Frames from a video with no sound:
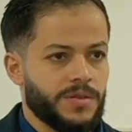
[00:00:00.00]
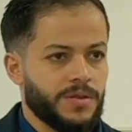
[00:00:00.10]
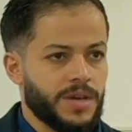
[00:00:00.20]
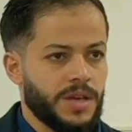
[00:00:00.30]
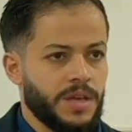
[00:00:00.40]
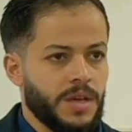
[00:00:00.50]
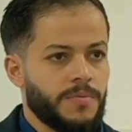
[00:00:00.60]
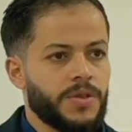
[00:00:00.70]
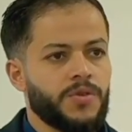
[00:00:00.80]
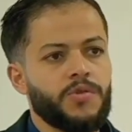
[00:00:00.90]
Okay?
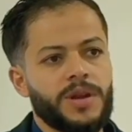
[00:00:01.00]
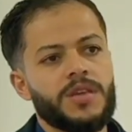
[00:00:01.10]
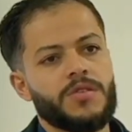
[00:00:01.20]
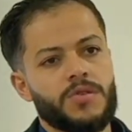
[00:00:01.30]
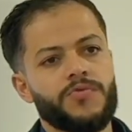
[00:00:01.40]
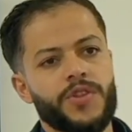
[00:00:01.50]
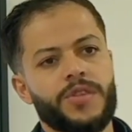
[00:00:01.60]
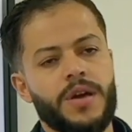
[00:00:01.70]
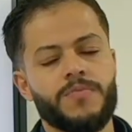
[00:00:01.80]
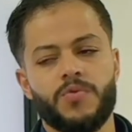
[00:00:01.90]
But normally the solvent
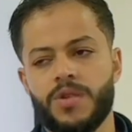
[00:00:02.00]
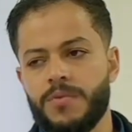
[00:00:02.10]
comes with a